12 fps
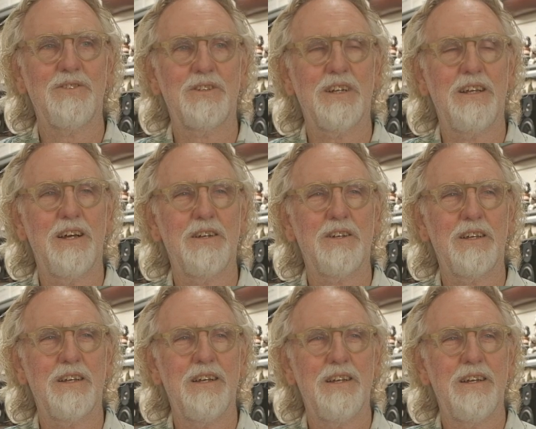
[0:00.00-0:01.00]
say, it
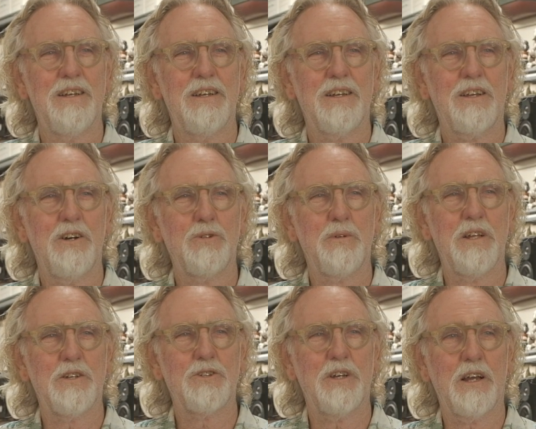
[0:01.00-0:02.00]
goes
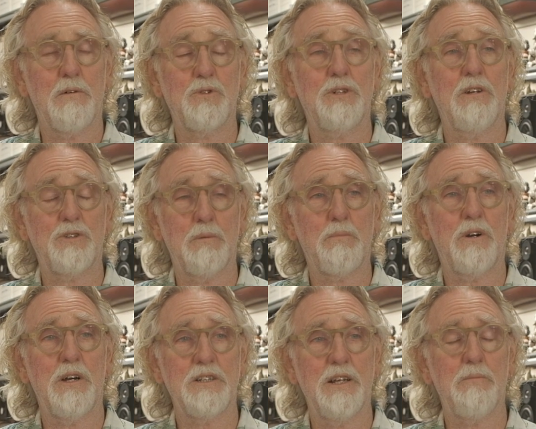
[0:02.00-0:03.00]
without saying. I'm still
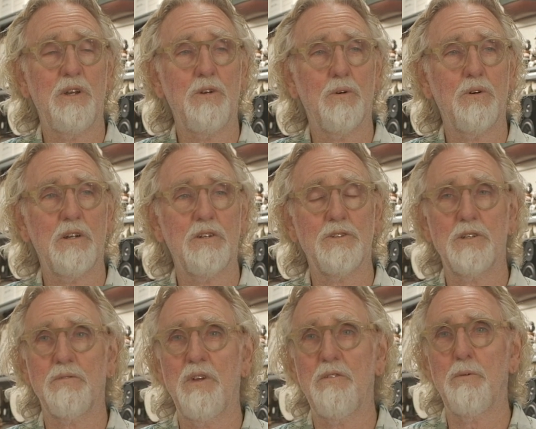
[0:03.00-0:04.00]
surprised how many Aucklanders
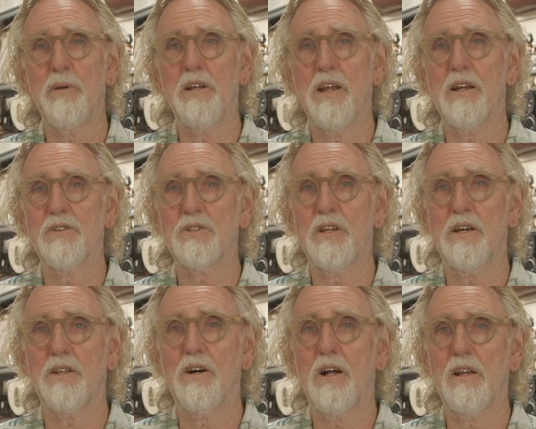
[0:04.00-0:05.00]
have never been down to the
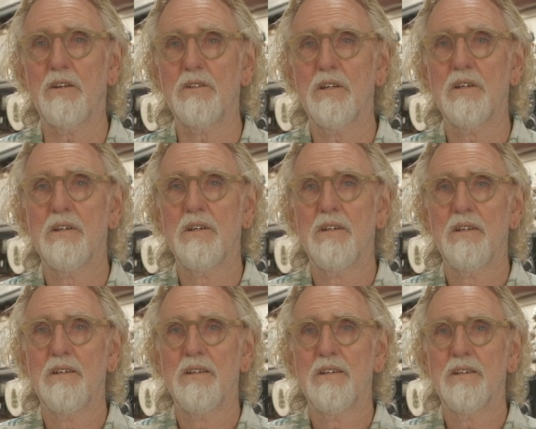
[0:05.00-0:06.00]
South Island.
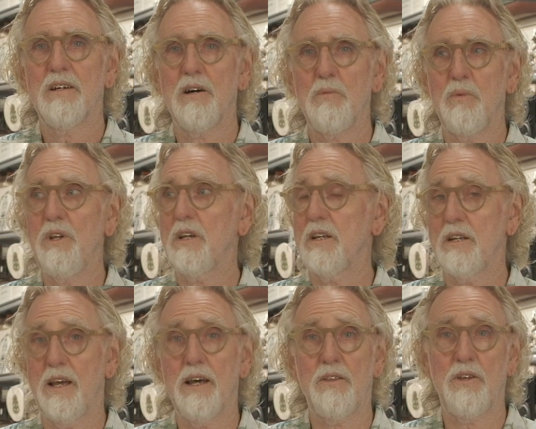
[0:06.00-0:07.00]
I mean, when you get
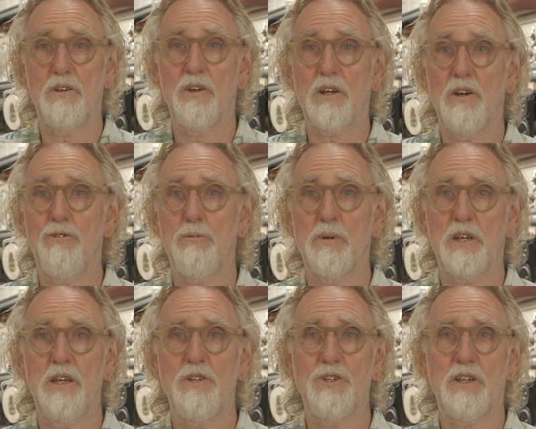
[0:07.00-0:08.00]
down there and you go through
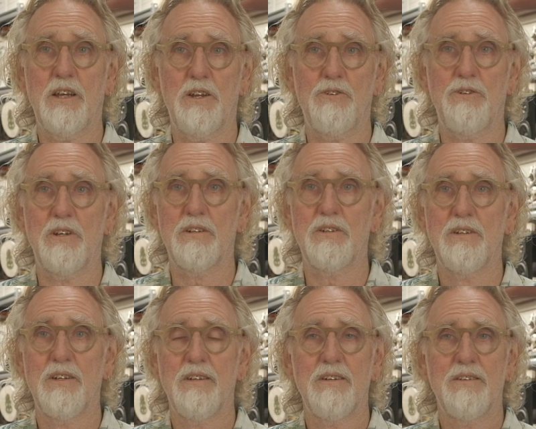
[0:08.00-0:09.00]
Mackenzie country and
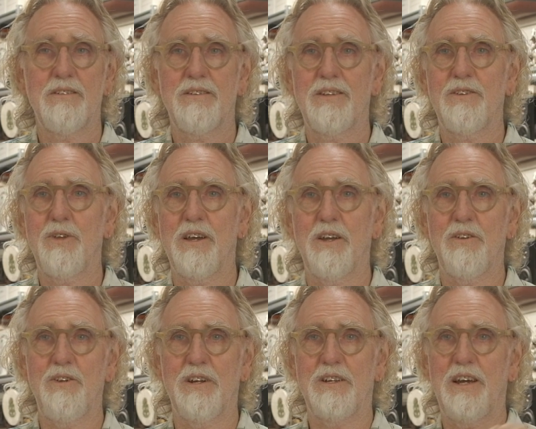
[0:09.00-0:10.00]
down,
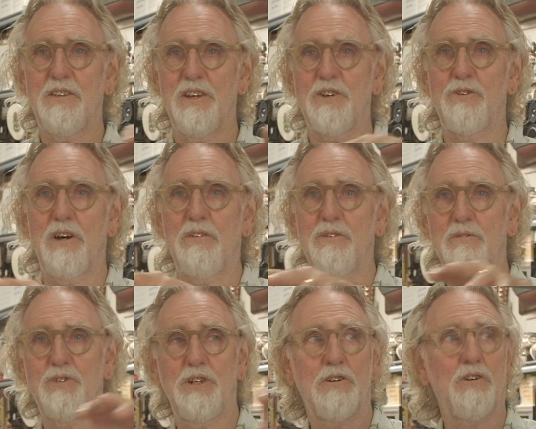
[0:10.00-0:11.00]
you know, take that drive from
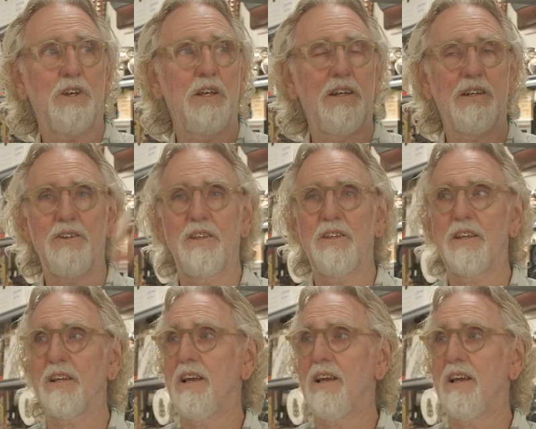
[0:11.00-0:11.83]
Geraldine and you think,